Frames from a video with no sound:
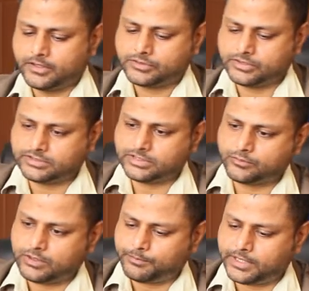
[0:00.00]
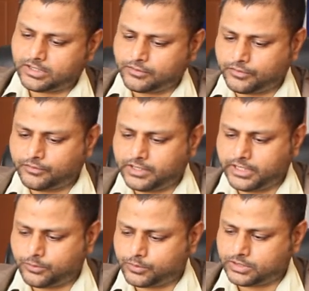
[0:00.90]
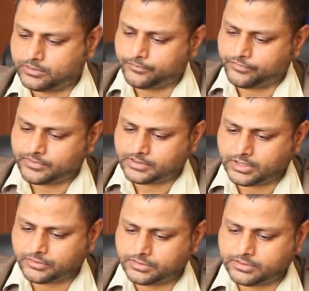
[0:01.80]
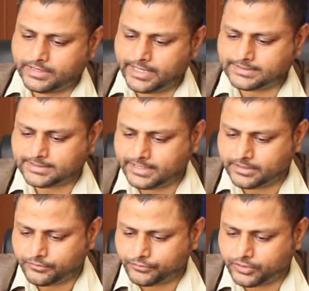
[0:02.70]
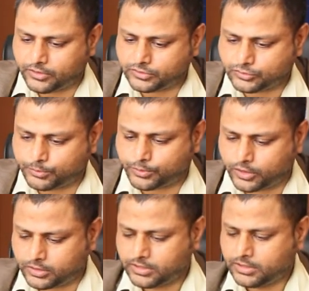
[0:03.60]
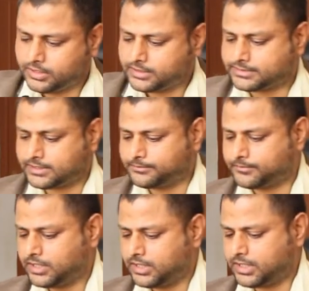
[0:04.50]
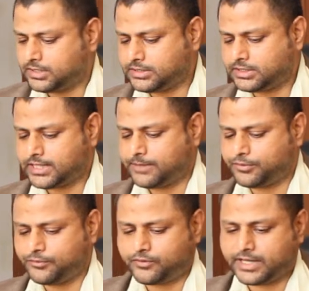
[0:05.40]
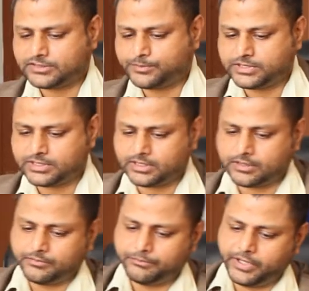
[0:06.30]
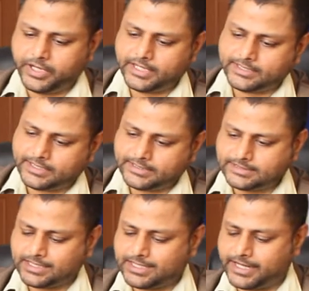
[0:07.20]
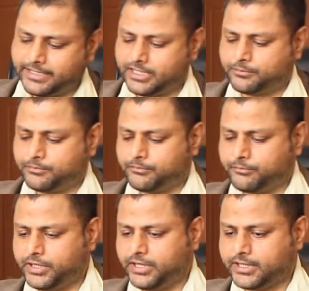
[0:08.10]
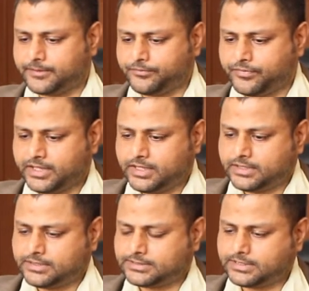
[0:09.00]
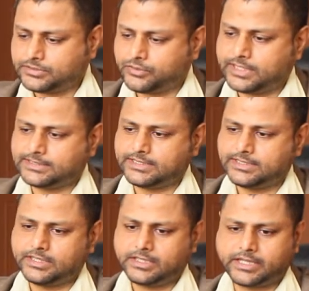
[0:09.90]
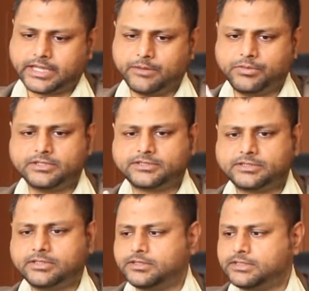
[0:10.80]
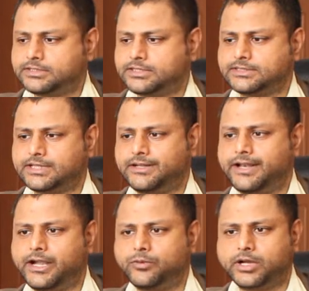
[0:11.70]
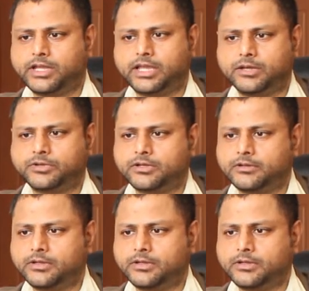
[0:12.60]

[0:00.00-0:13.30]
So this is one part of our network. Now next thing, we also brought some another type of transmission media, that is the guided media. This is, you can see the cables, this is a networking cable.